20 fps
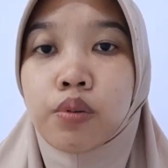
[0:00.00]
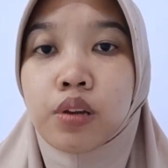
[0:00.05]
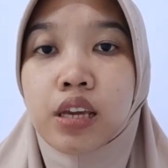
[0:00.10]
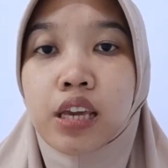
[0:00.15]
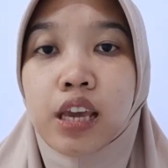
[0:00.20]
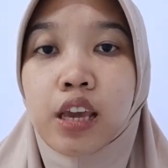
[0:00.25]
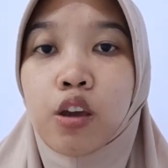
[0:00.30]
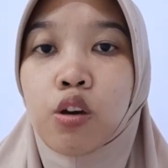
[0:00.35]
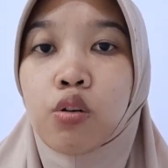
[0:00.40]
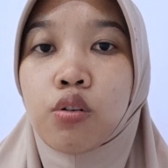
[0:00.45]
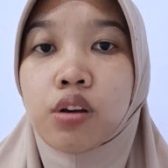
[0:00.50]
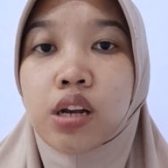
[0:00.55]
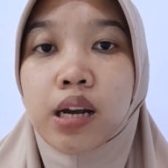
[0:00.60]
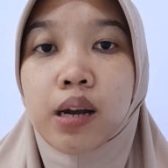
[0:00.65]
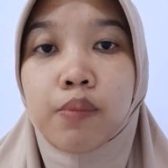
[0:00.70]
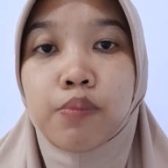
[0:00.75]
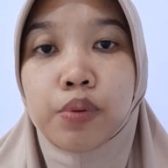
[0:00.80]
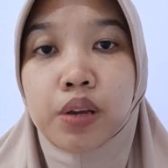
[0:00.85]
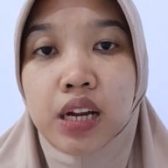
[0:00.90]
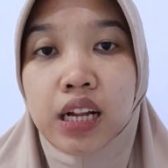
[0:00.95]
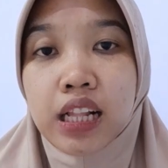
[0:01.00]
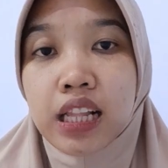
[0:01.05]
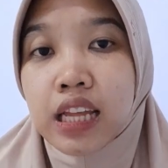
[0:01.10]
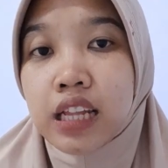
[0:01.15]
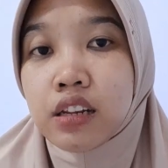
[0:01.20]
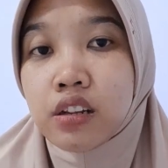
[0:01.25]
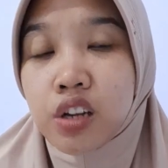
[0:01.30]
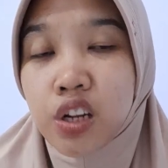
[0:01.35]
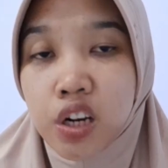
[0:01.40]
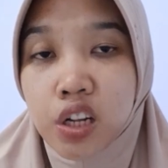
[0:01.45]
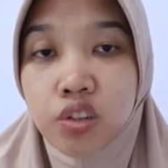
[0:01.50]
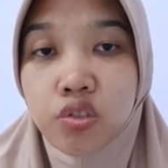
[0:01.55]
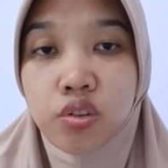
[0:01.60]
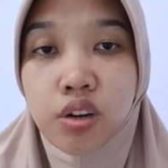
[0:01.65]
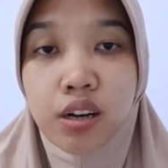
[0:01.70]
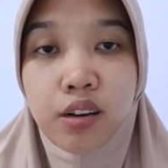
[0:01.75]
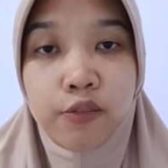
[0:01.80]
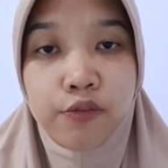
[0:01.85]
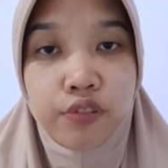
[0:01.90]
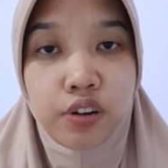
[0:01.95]
geographical and cultural
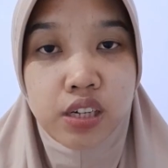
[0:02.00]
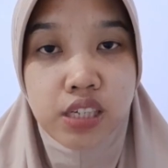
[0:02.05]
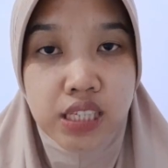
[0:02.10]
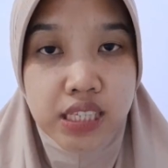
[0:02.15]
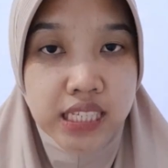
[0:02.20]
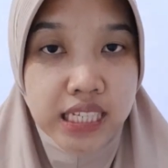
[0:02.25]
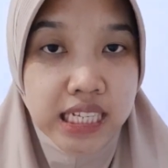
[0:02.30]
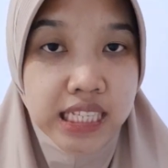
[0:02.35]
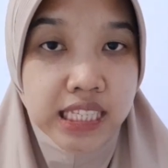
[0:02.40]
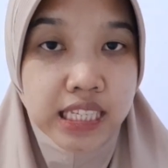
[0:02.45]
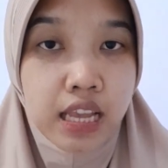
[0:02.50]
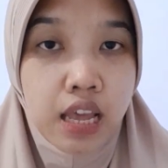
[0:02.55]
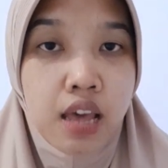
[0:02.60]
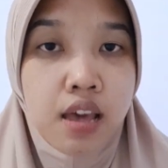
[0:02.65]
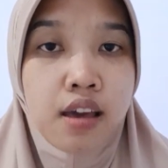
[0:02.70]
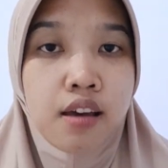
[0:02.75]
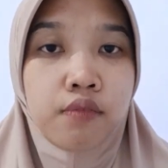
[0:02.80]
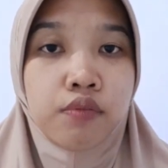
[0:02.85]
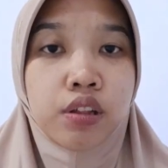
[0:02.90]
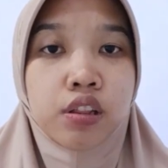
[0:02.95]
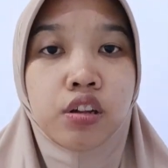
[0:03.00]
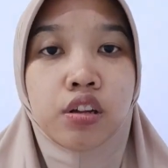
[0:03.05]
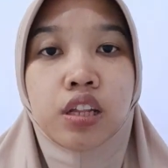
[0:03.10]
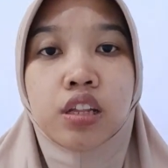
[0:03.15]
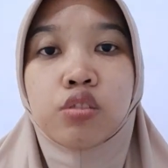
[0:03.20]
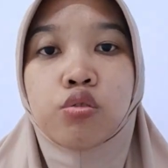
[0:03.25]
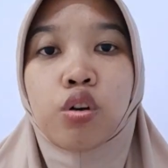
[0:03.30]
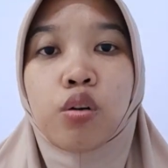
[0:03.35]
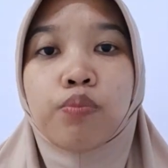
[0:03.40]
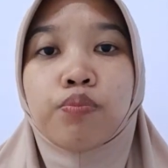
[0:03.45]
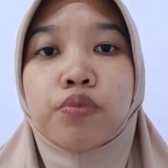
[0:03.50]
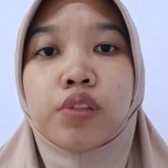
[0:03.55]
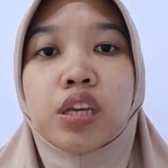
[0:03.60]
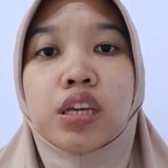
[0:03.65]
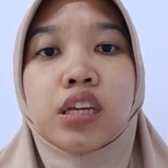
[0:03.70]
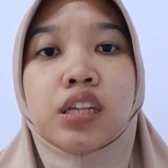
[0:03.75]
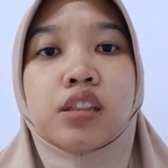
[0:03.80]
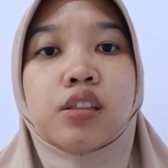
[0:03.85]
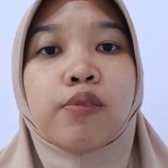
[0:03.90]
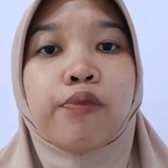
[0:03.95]
references without
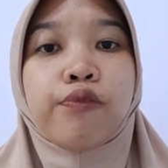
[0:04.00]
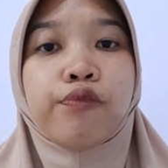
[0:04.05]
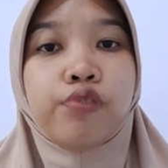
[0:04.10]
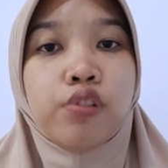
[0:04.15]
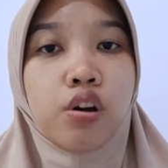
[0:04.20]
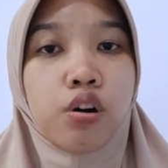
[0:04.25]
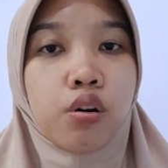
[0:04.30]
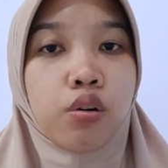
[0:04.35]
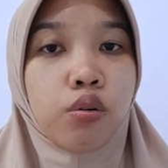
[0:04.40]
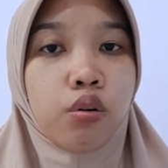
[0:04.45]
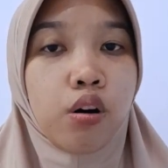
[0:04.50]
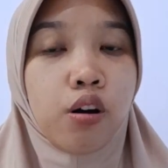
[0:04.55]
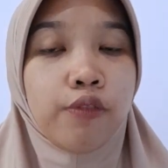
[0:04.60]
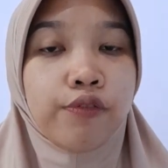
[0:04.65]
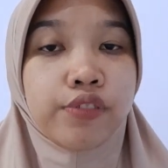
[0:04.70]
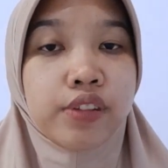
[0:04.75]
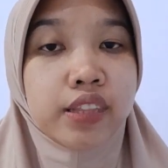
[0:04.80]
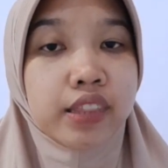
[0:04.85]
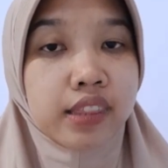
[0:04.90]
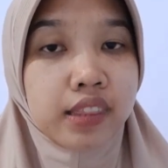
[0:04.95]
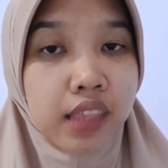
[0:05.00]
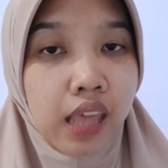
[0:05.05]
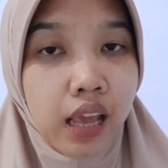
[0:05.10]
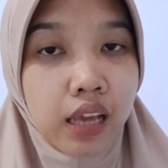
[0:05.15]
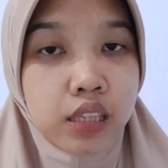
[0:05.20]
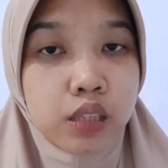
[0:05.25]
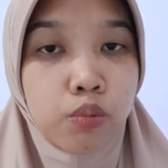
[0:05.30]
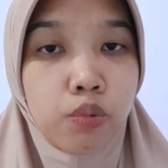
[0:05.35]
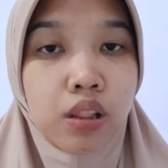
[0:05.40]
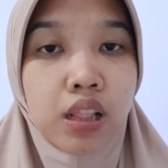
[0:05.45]
interrupting the flow of the text with